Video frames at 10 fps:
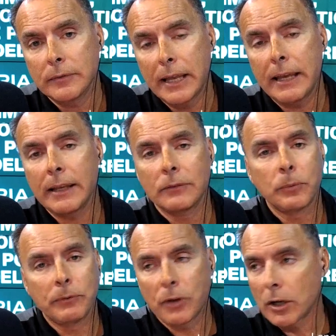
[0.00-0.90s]
And
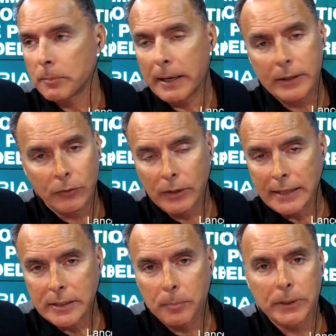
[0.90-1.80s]
we've talked about here over the
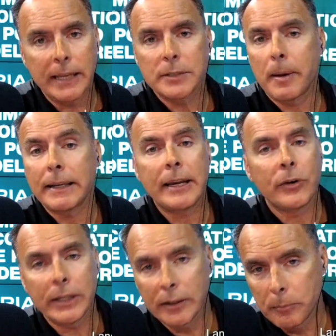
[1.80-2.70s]
last couple of days about
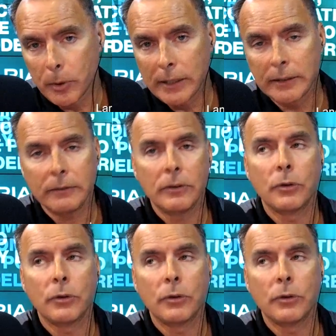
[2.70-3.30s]
carrying an umbrella.